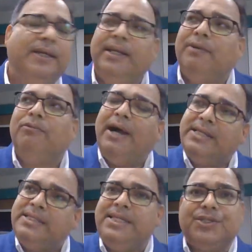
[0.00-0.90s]
Now,
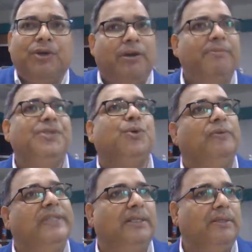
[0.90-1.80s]
once the storm is
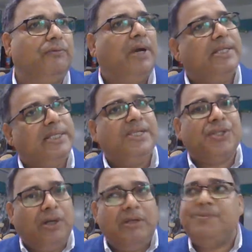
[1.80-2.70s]
over, once the
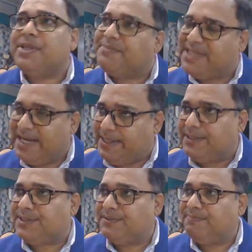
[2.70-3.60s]
storm
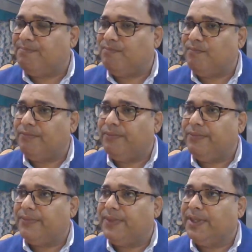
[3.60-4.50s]
subsides,
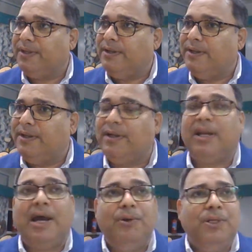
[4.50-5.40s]

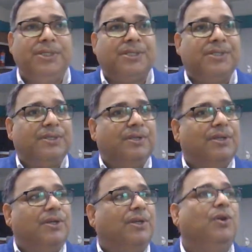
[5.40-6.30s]
clouds
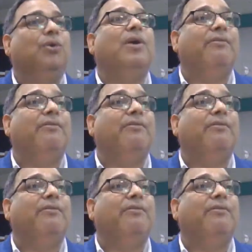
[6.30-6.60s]
go